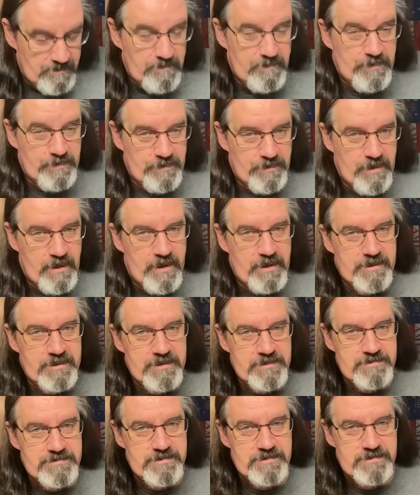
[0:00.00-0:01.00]

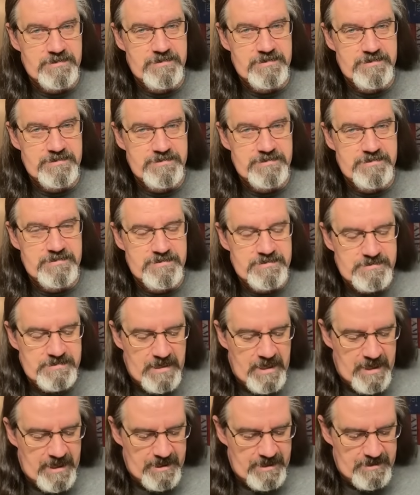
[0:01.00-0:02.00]
belonging to these
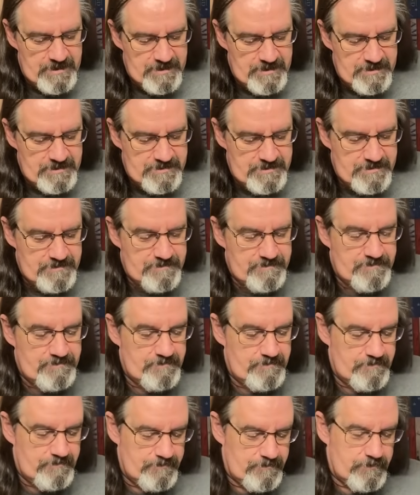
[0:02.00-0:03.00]
societies.
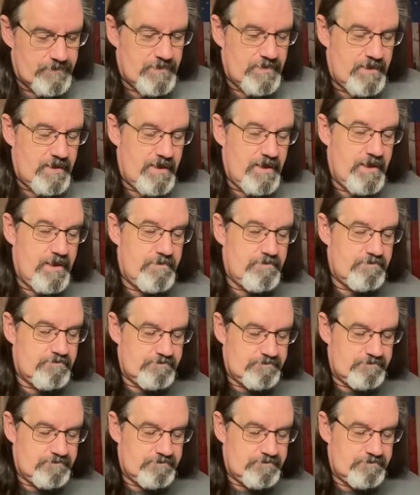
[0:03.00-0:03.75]
Okay?